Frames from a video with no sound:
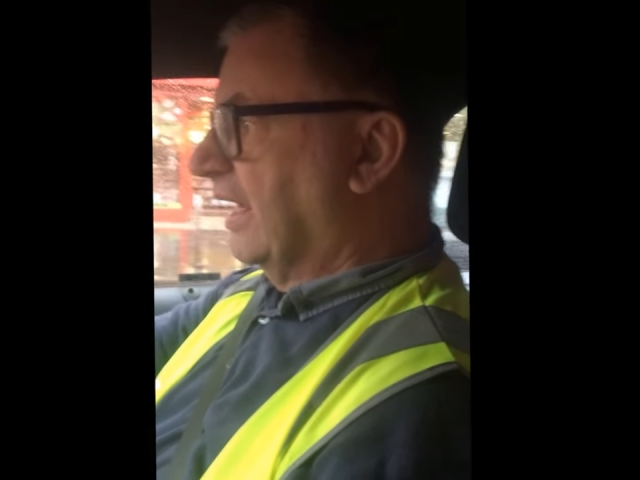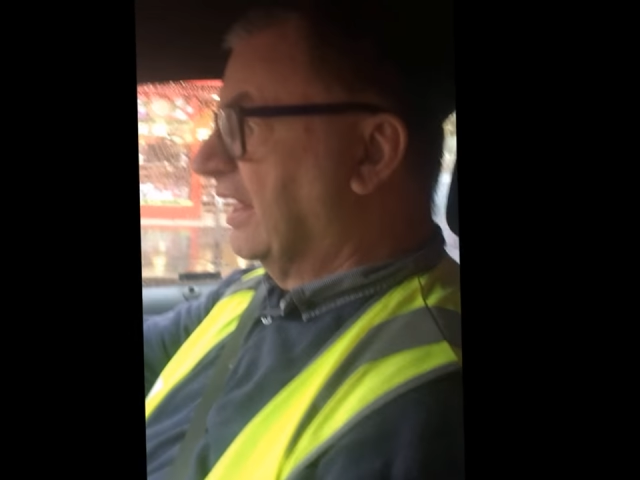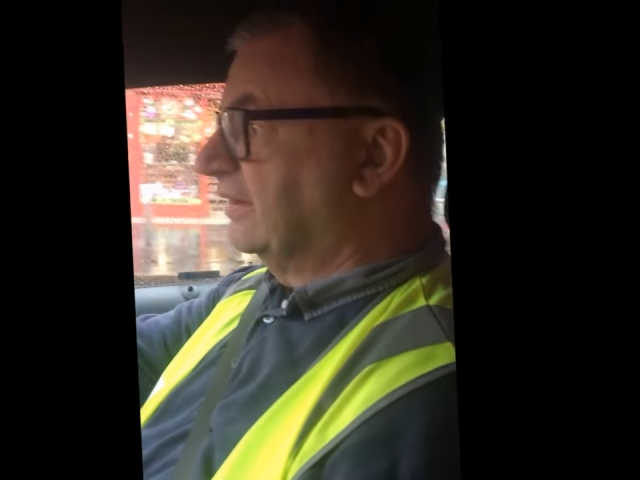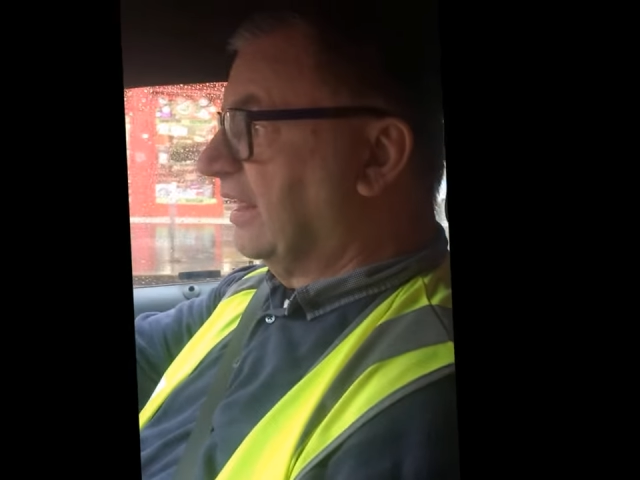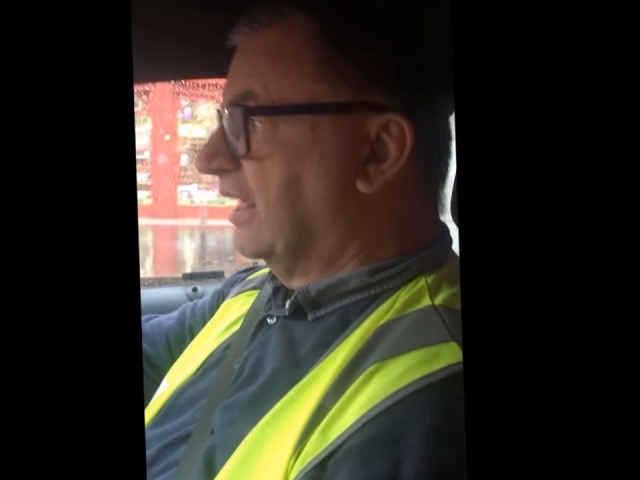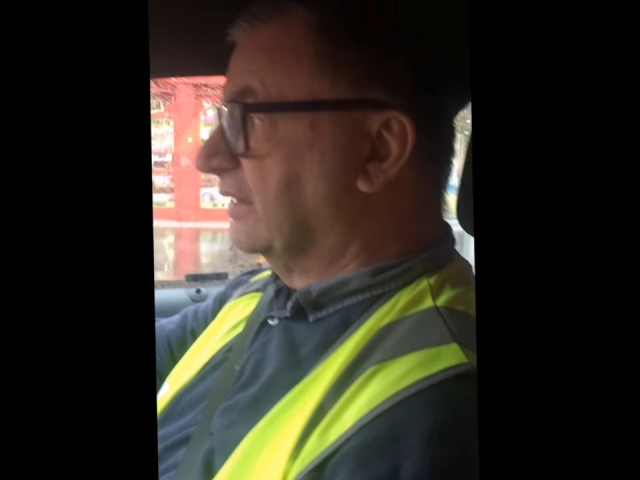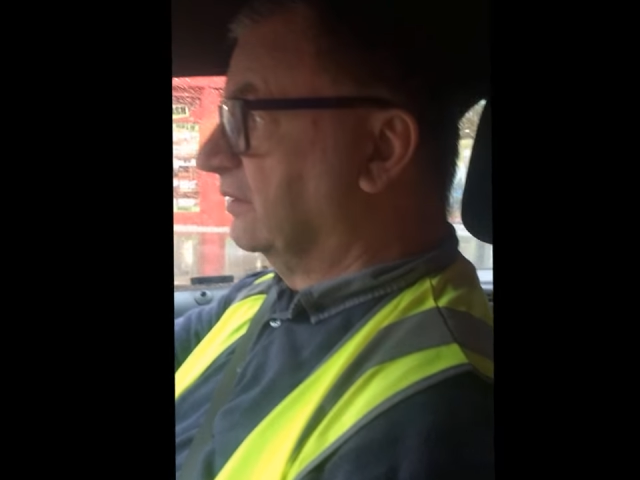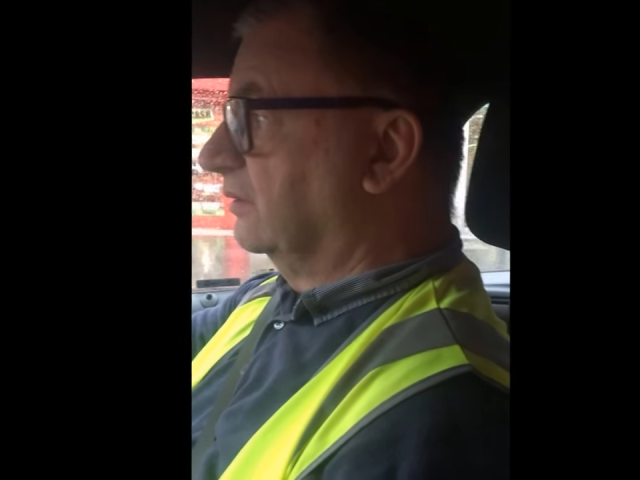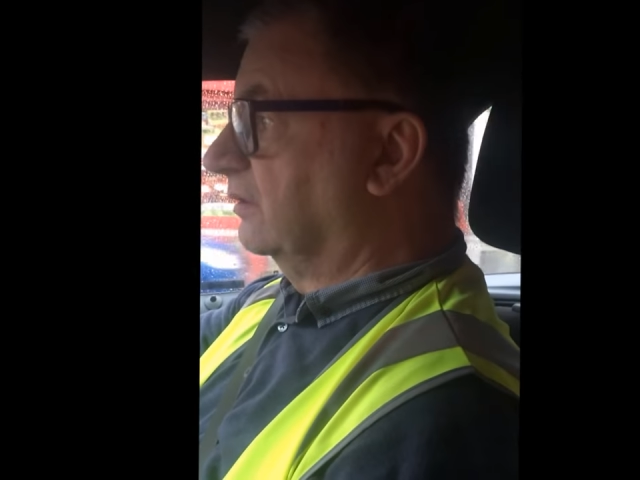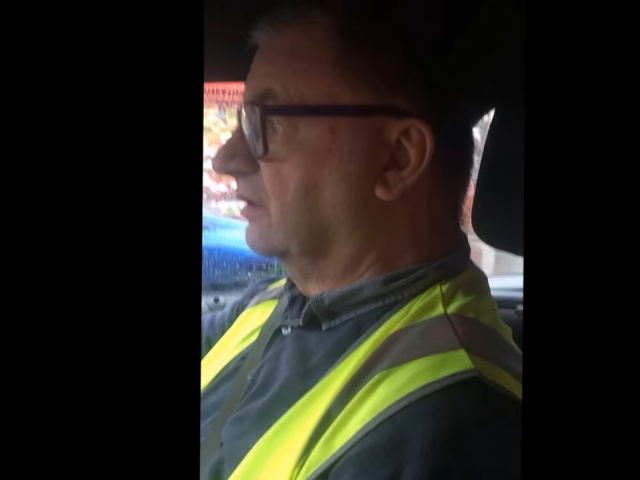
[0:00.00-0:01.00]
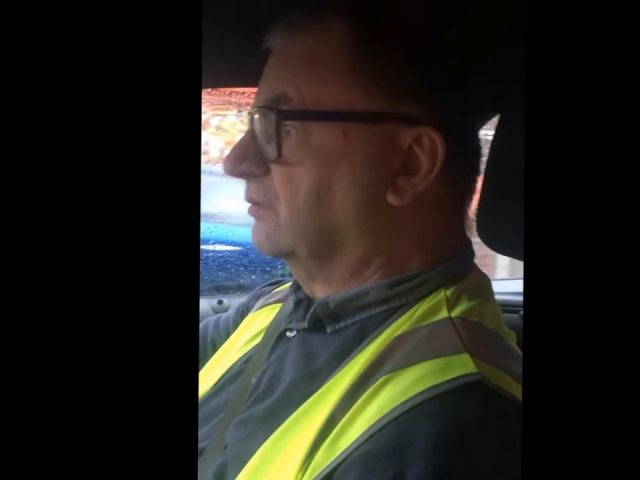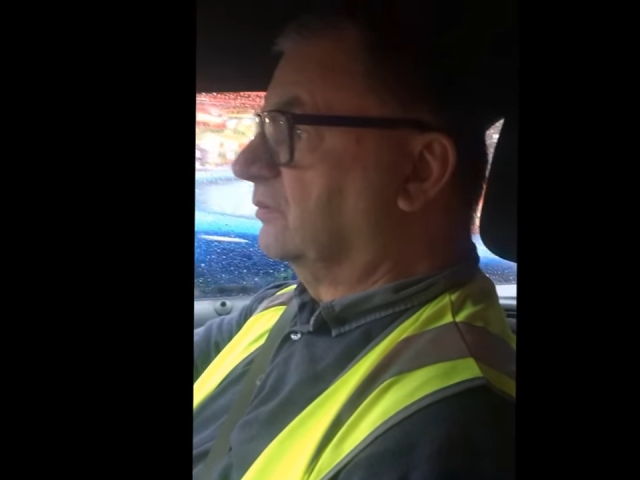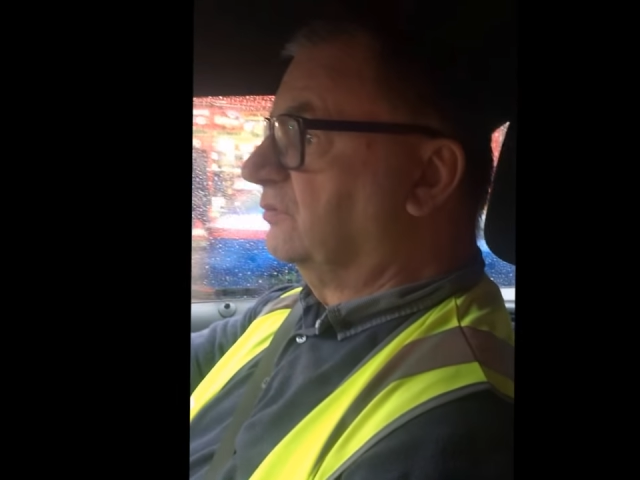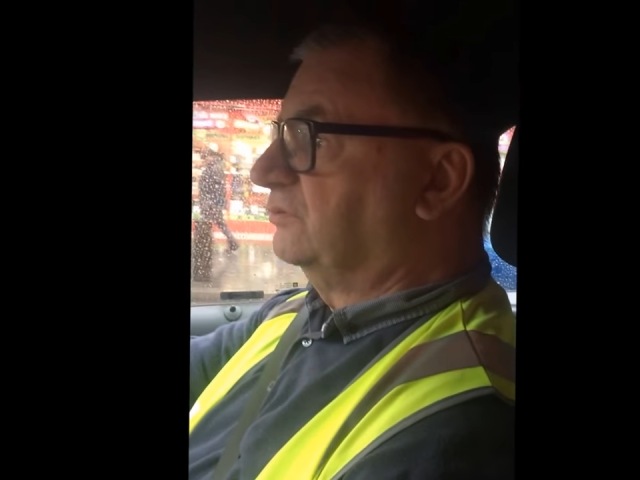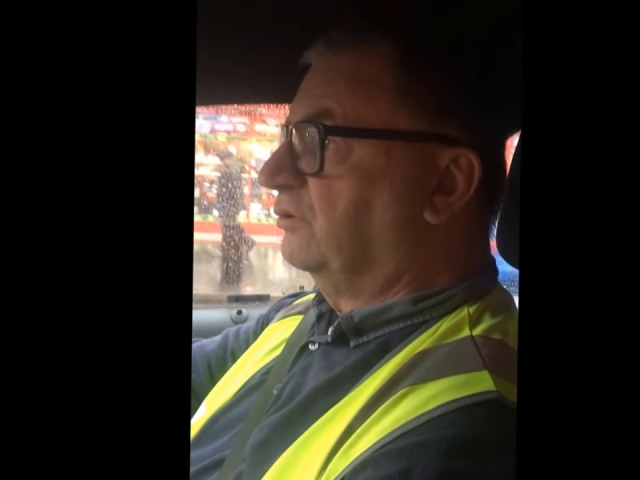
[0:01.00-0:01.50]
and then
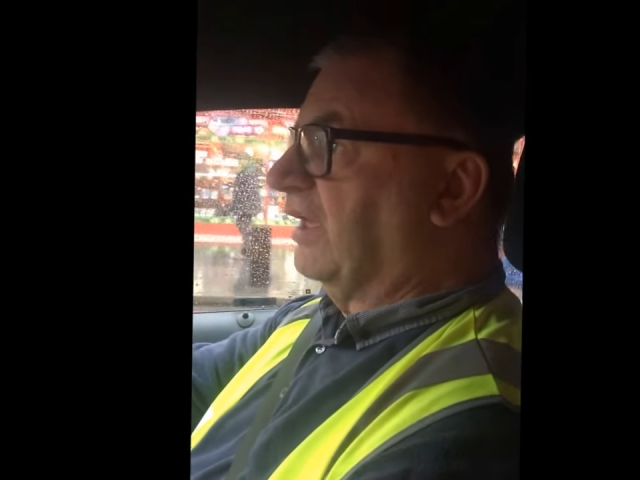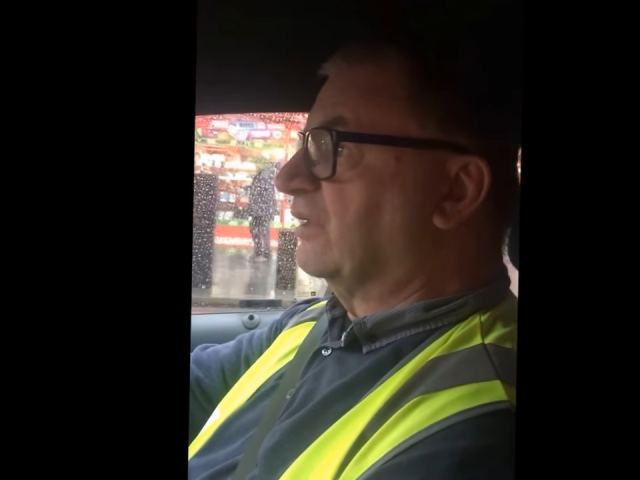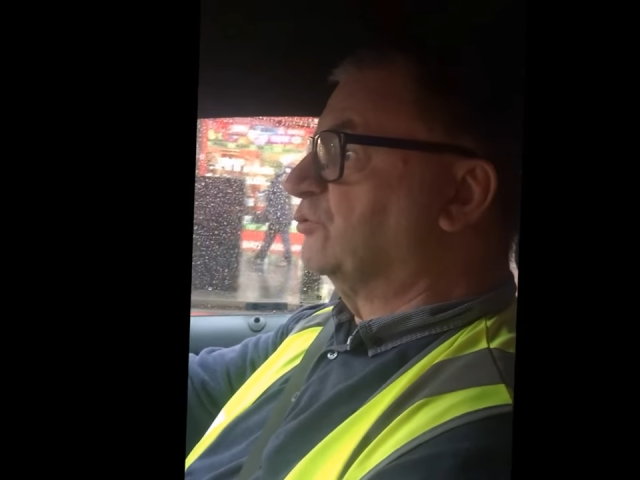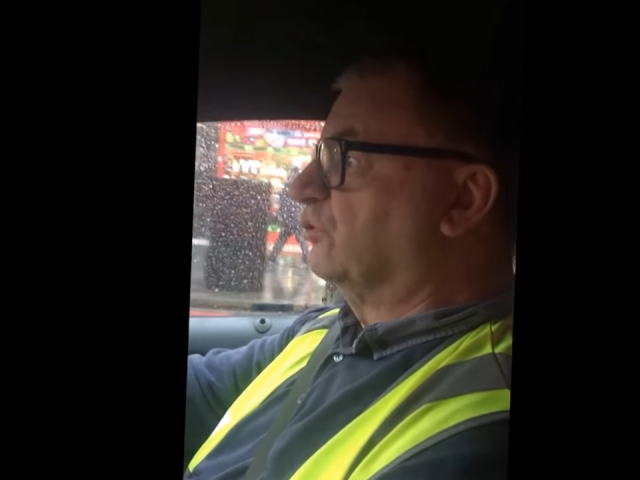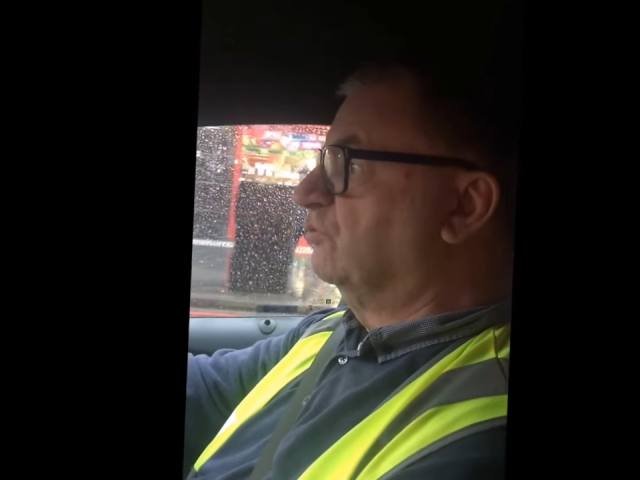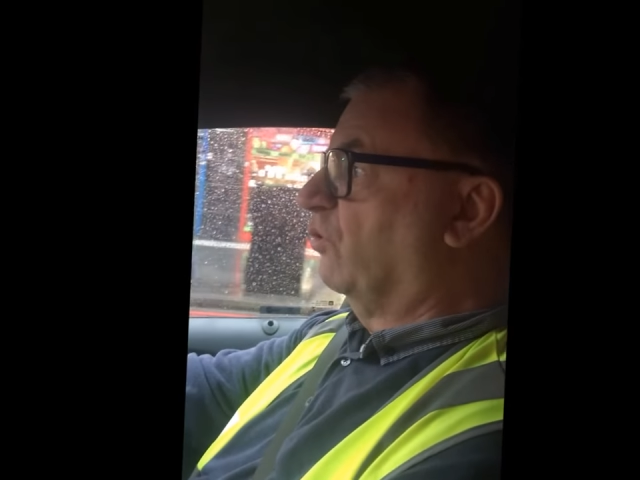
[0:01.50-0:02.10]
you get into a